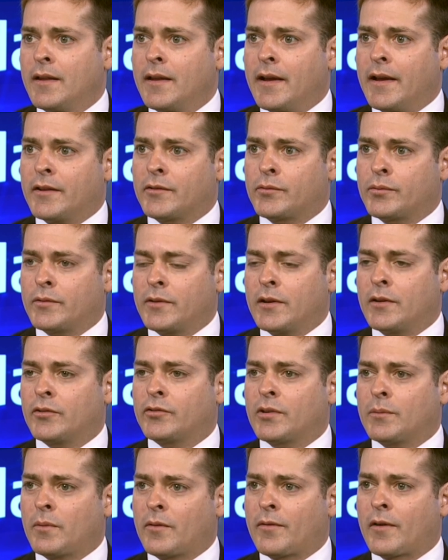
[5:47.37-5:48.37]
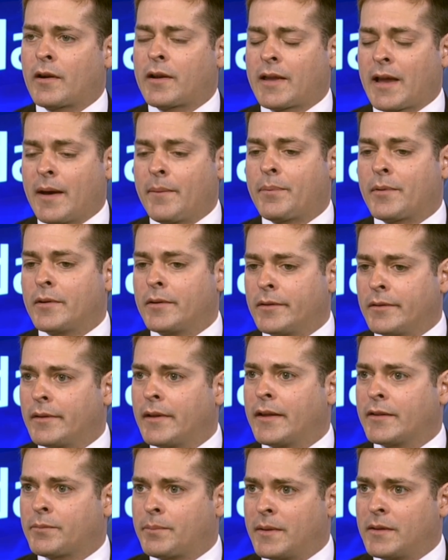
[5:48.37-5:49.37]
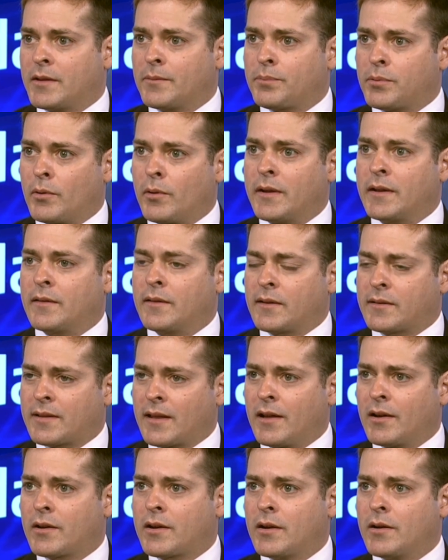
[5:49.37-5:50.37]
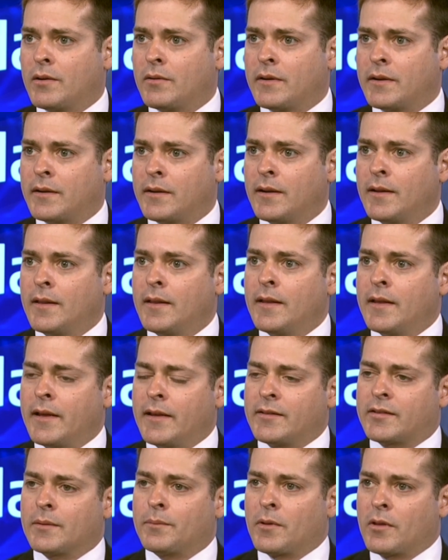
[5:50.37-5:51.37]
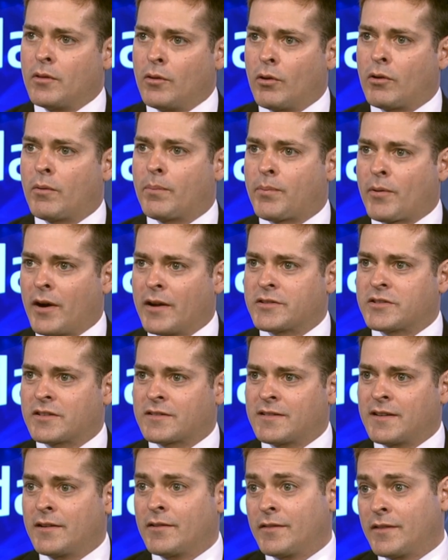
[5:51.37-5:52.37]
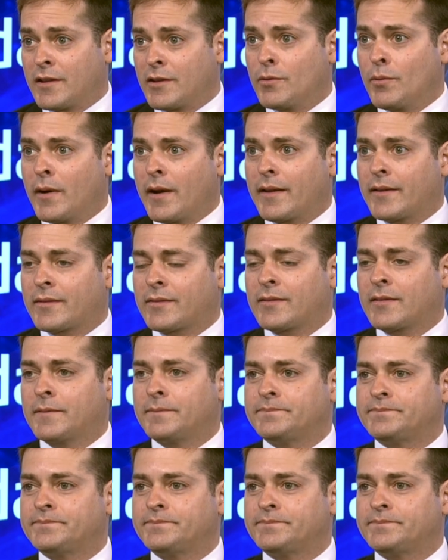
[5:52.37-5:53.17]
as some of our capital has been deployed in the telco and some of the local projects here in the U.S.